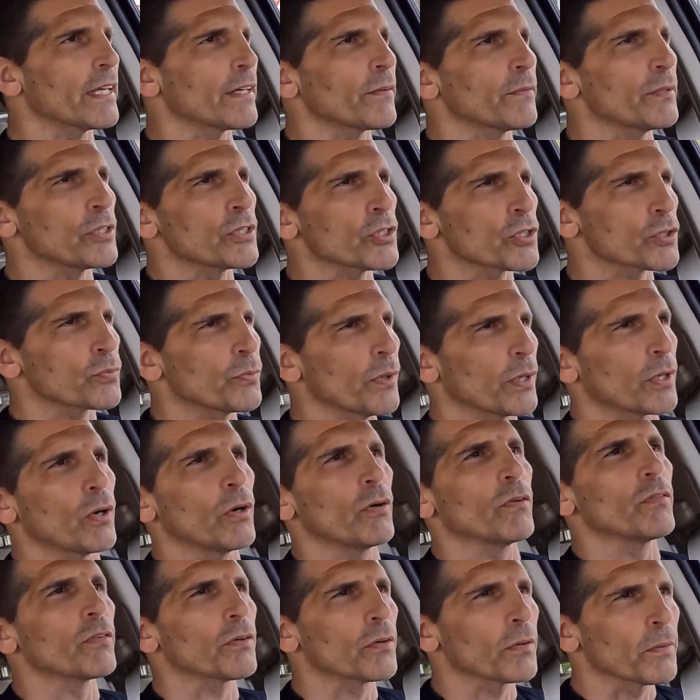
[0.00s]
like we just went
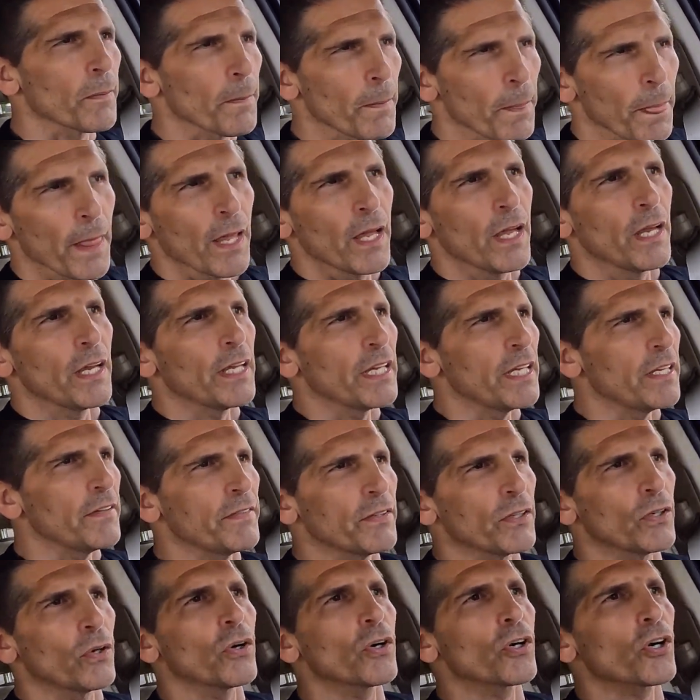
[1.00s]
over,
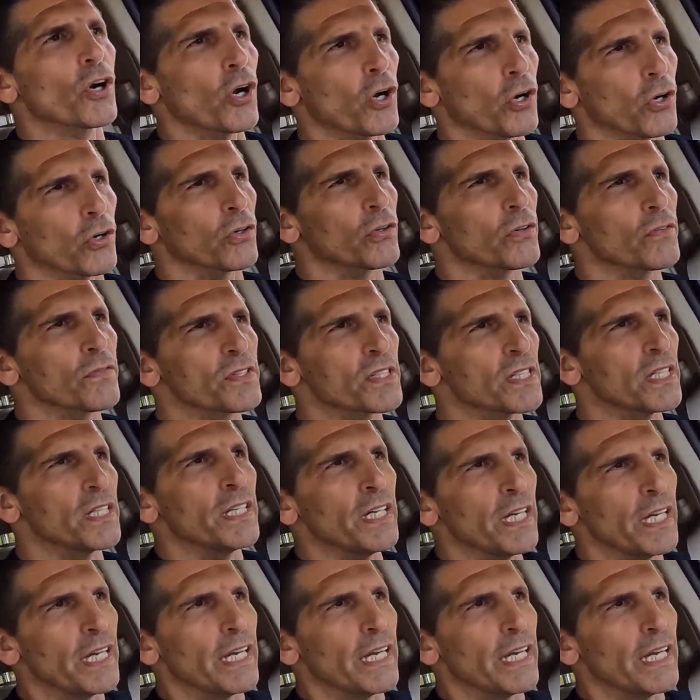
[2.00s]
even on curves.